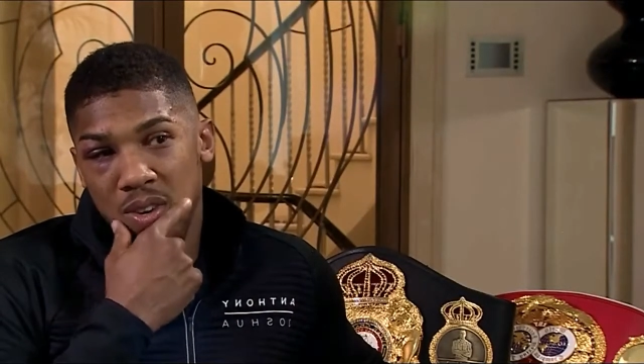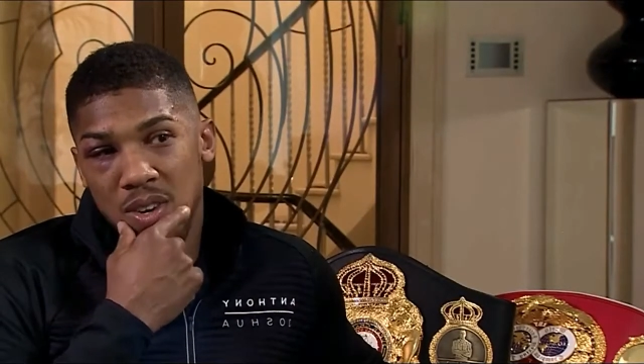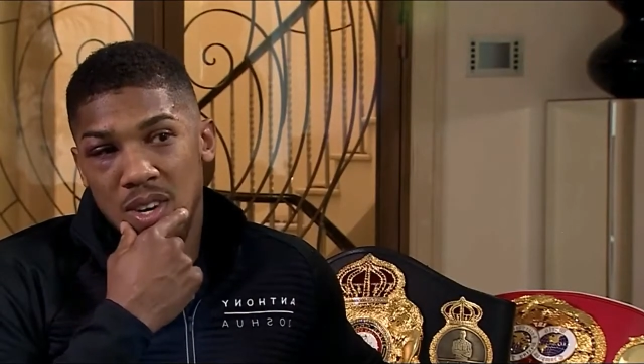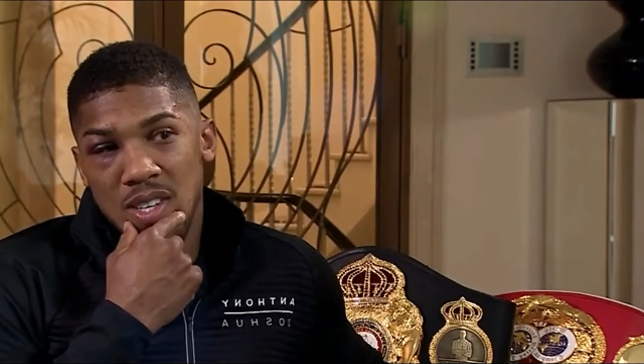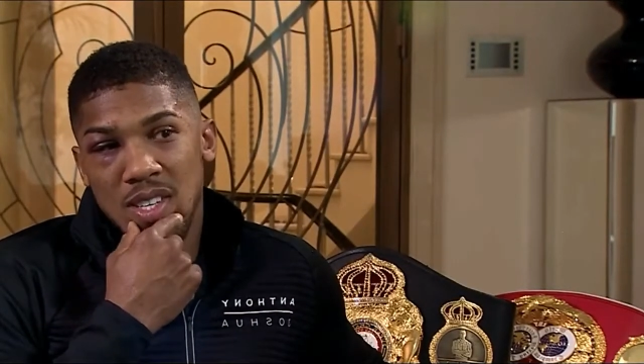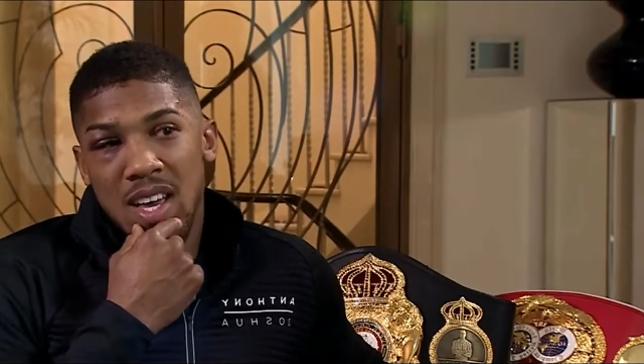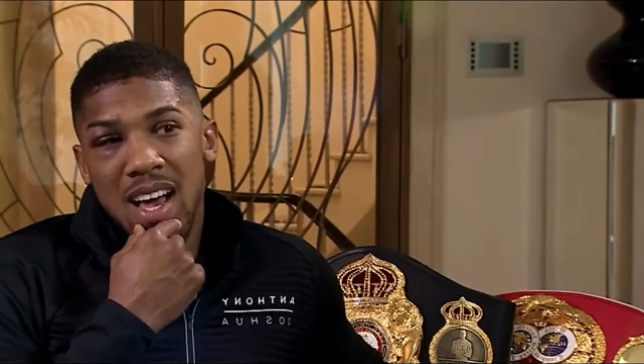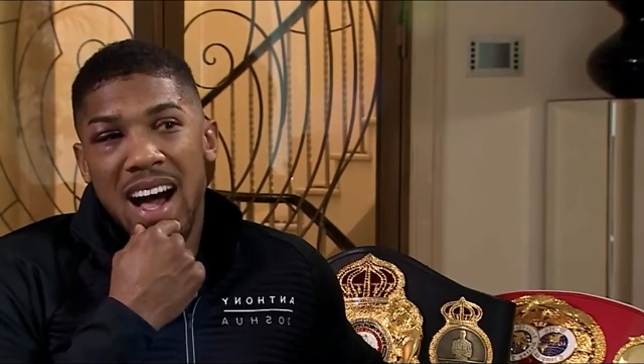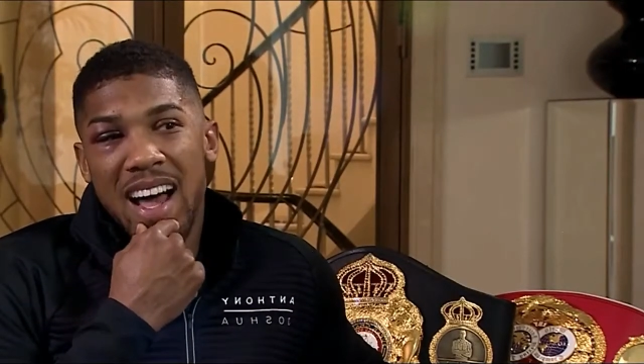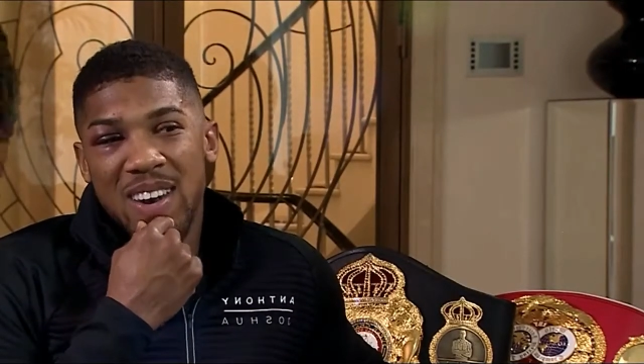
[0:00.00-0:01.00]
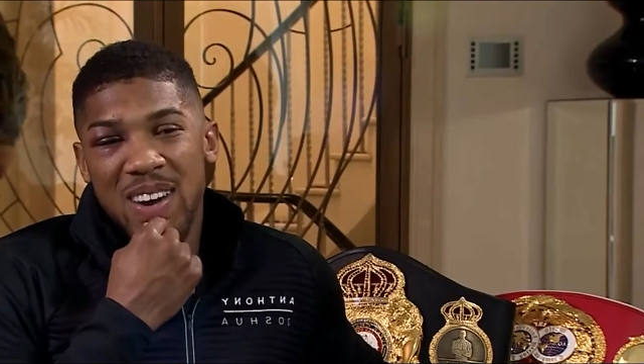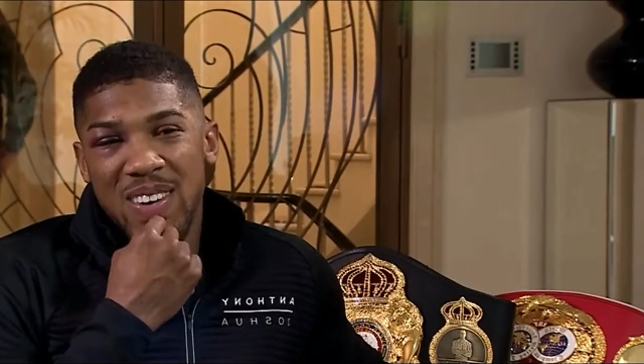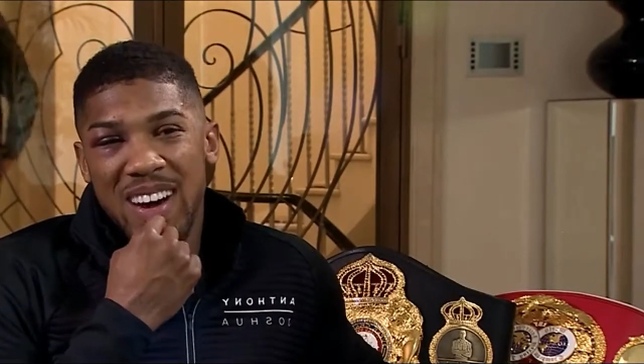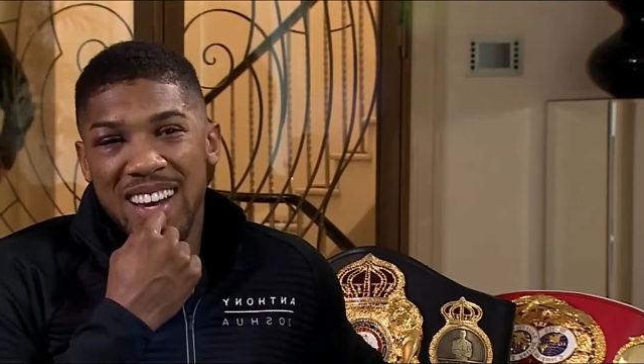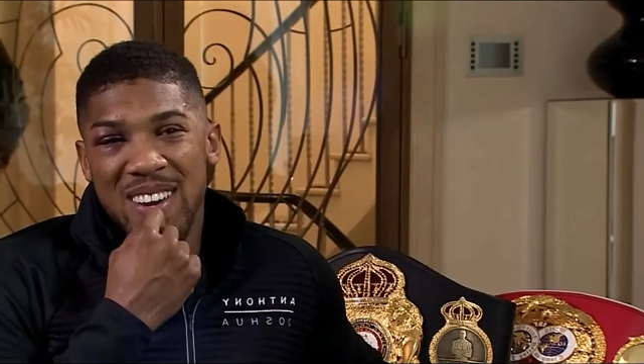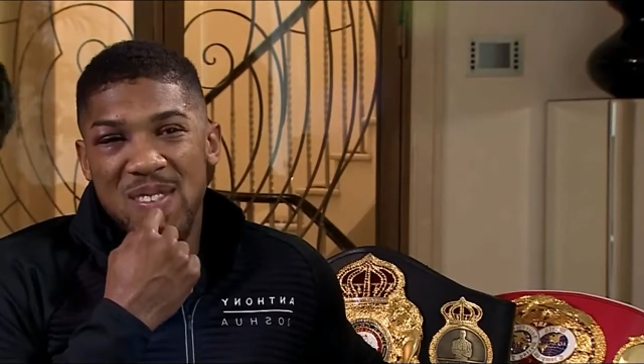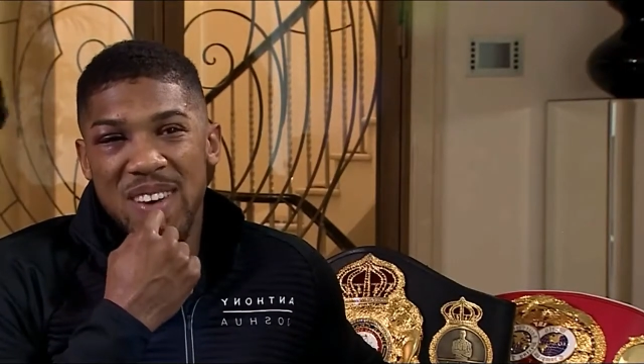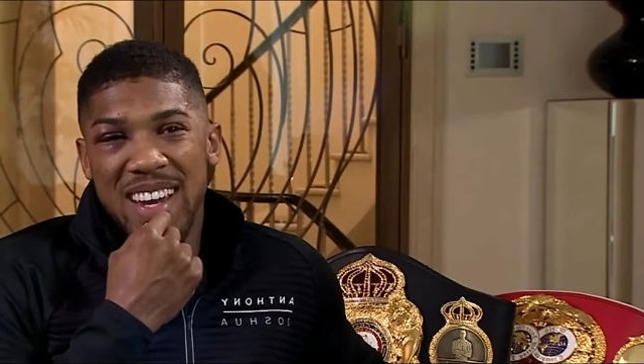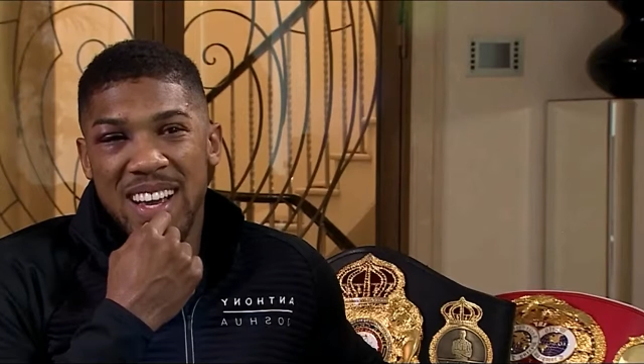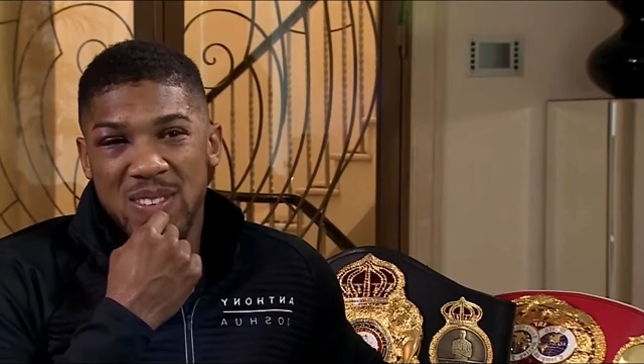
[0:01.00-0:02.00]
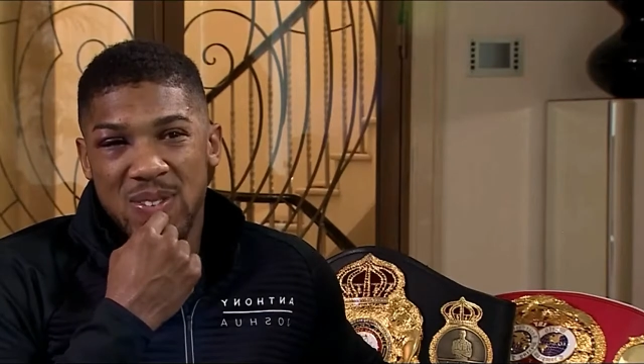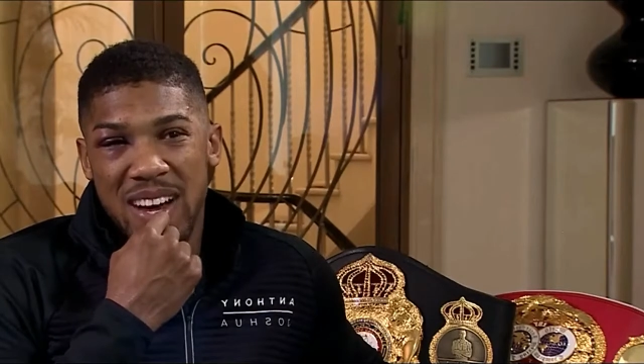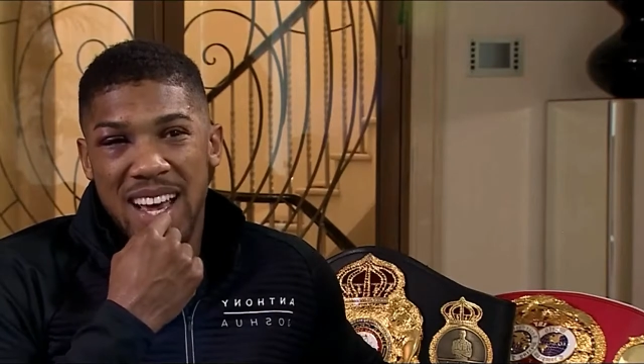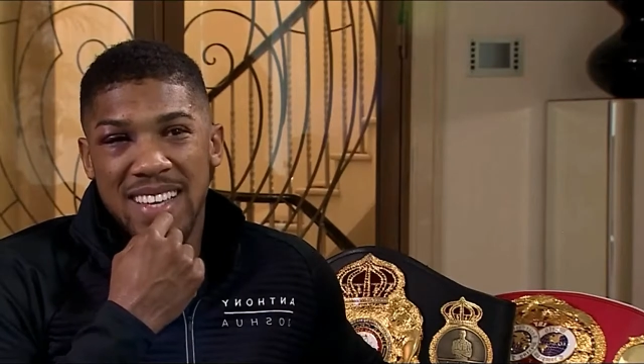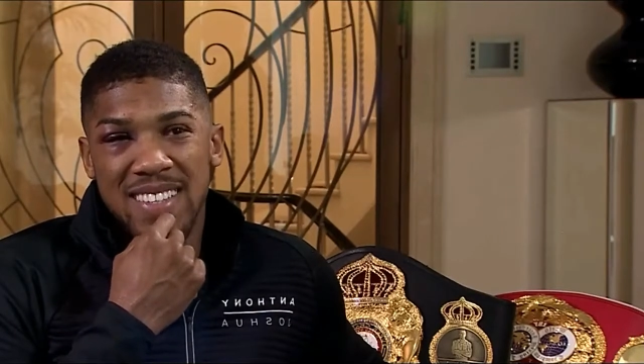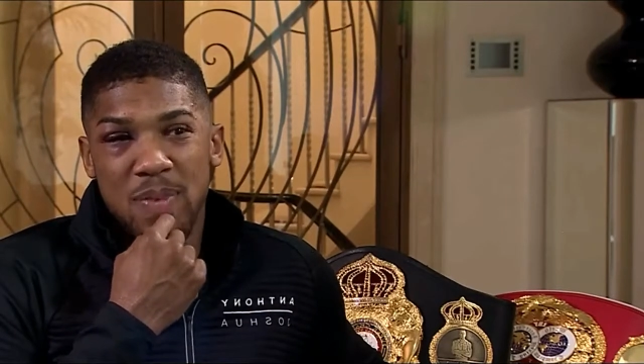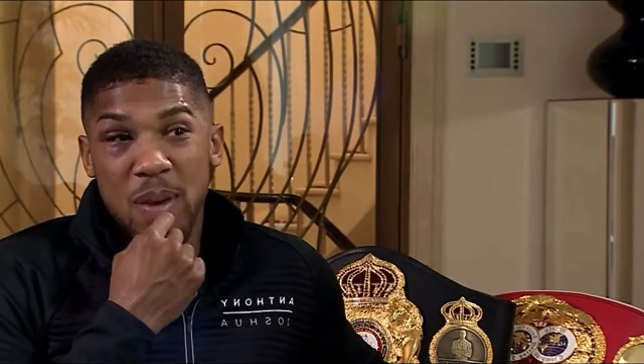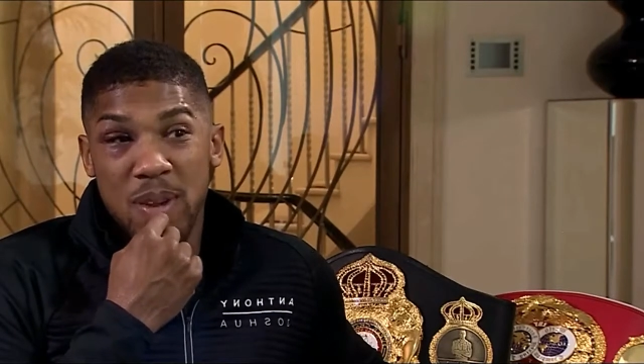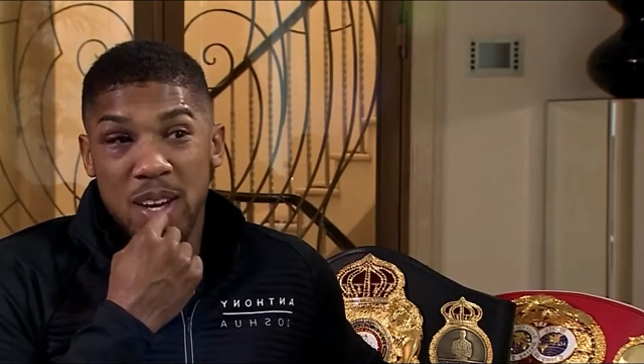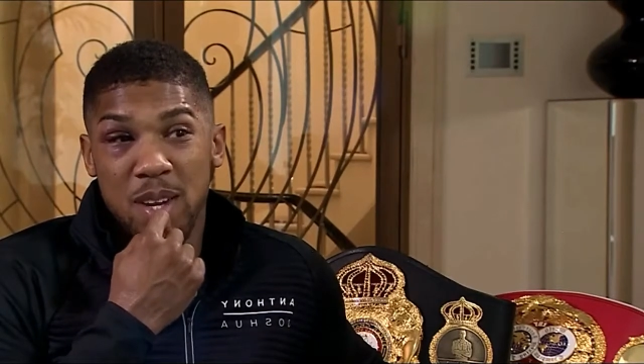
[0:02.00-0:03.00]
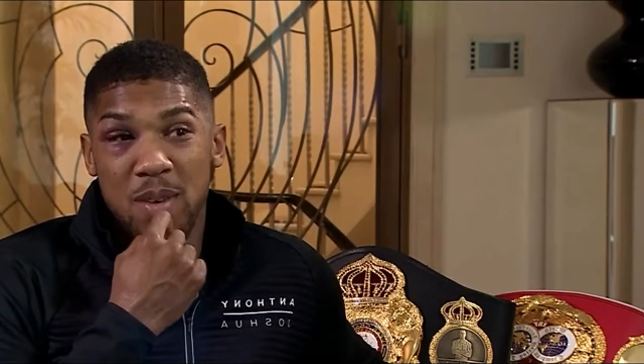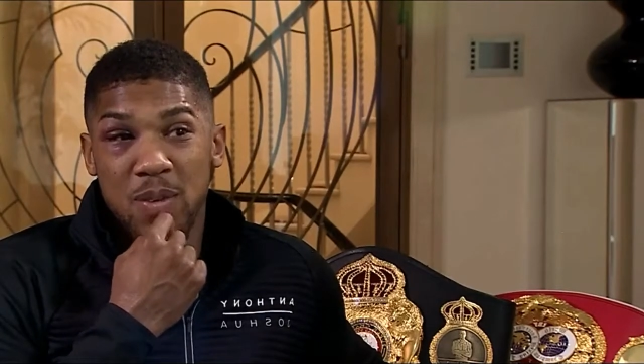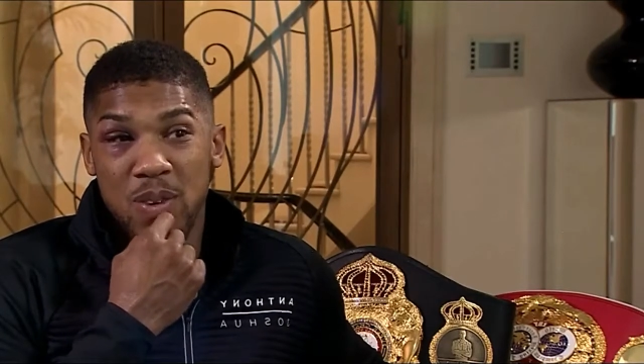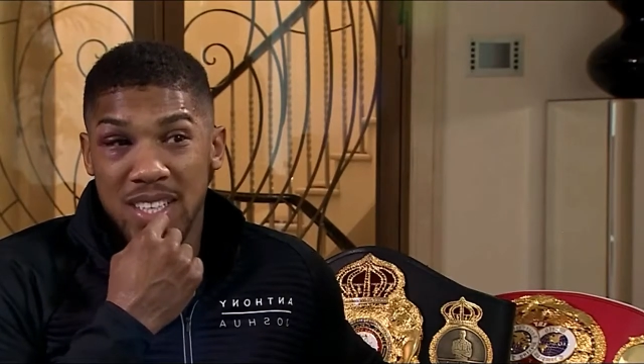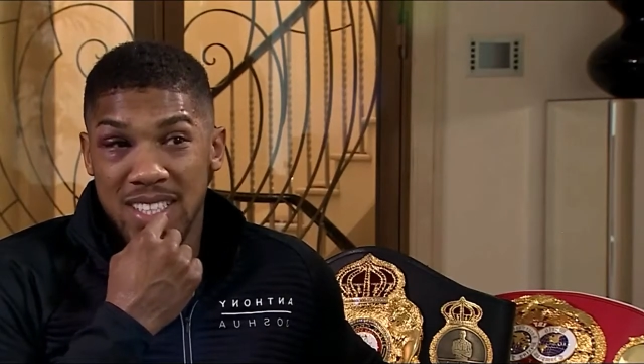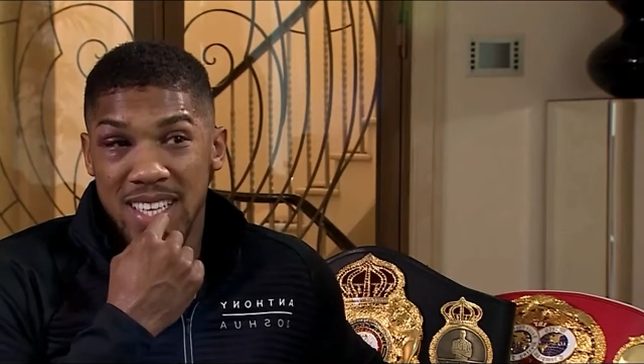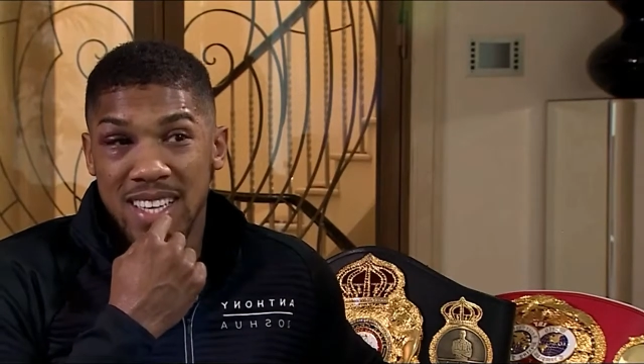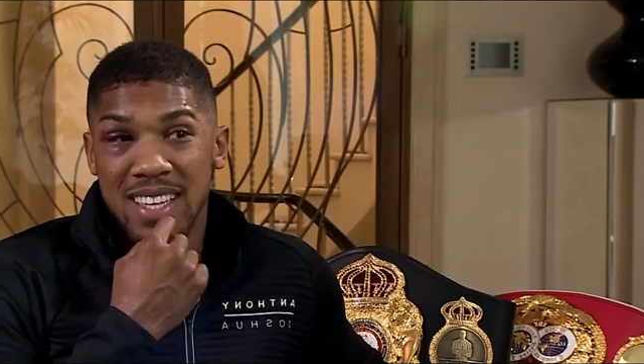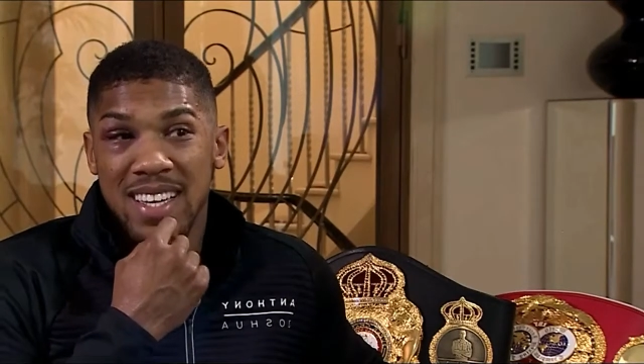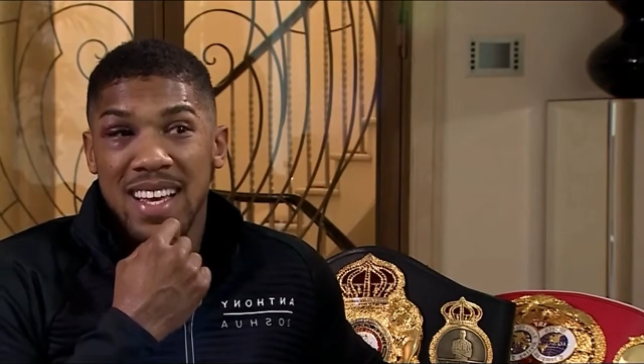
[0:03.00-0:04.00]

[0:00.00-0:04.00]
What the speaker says: because I know my next fights, people are going to be watching,